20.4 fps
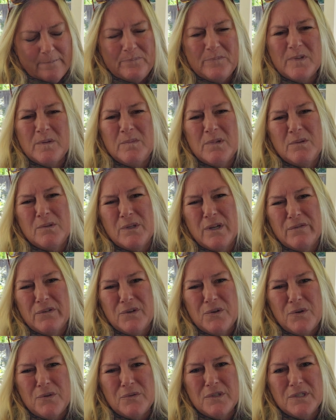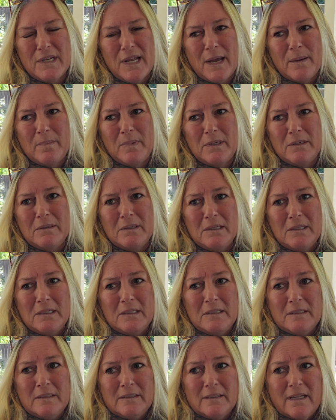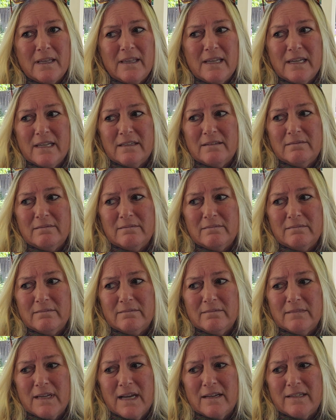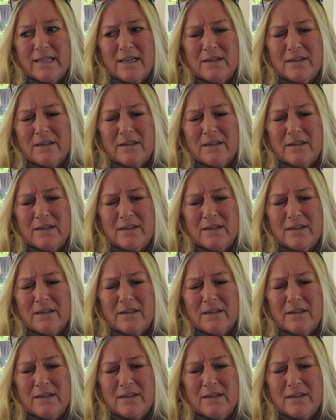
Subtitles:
Sometimes we'll have a cold snap, and I think it got